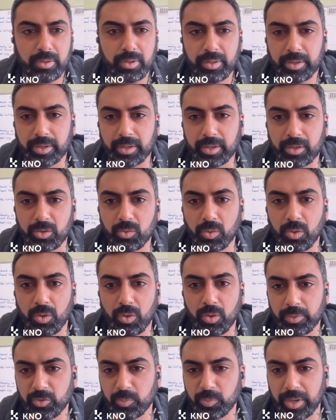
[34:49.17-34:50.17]
like you
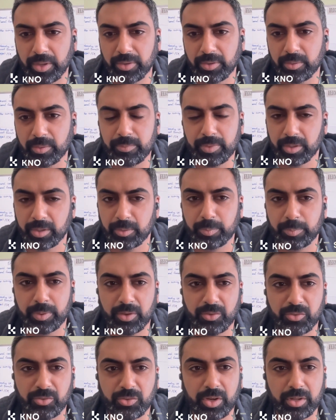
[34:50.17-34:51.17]
always buy the middle
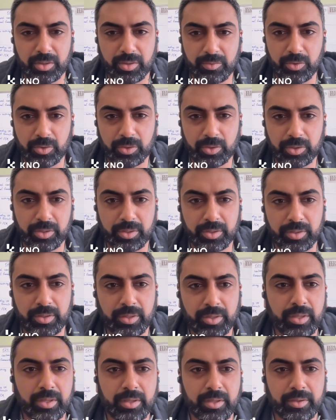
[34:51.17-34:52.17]
priced olive oil.
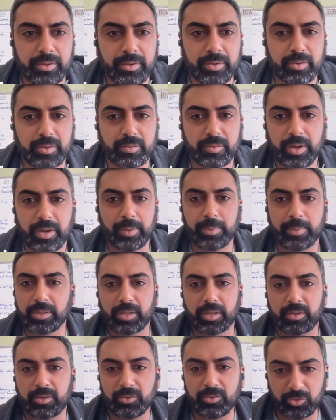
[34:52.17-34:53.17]
I mean,
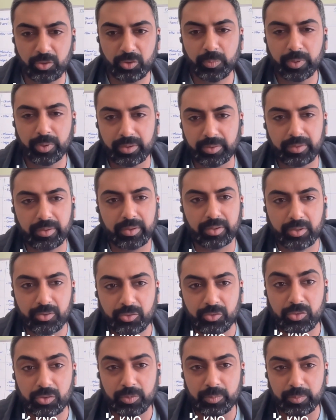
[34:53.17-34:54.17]
like
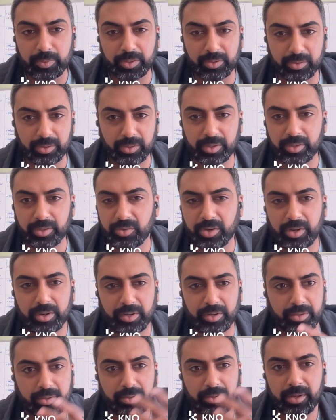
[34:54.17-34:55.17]
consumer goods
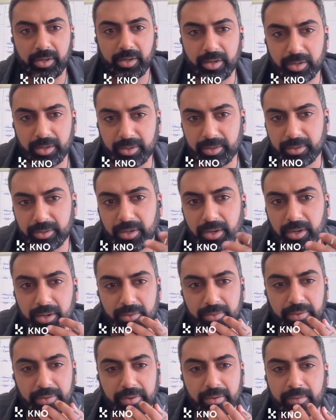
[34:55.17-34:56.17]
are
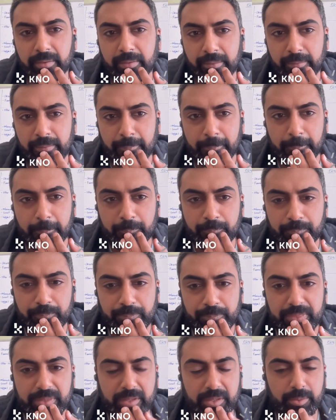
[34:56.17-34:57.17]
like
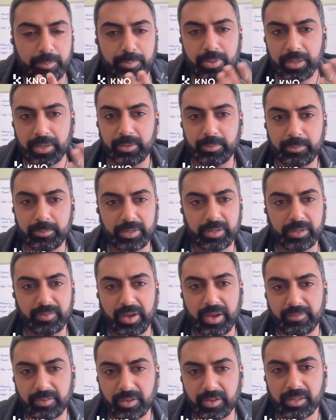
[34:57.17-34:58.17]
the epitome of
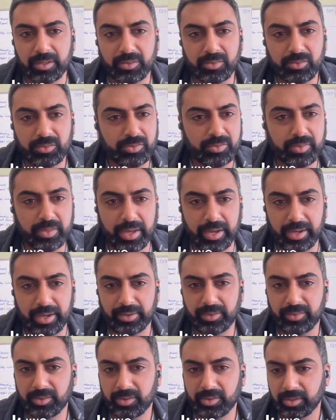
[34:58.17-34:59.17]
evidence
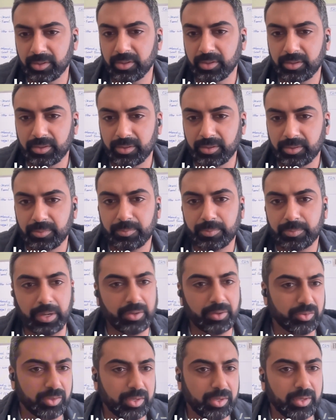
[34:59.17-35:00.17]
that
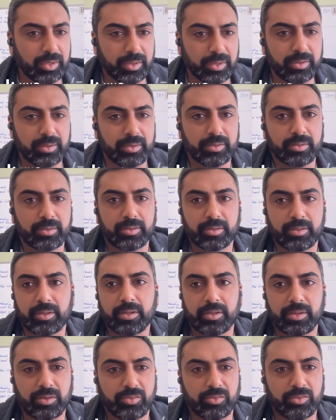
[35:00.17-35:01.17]
pricing
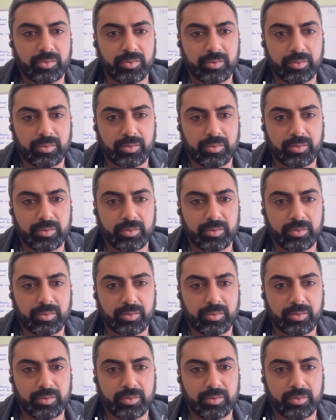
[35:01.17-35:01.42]
is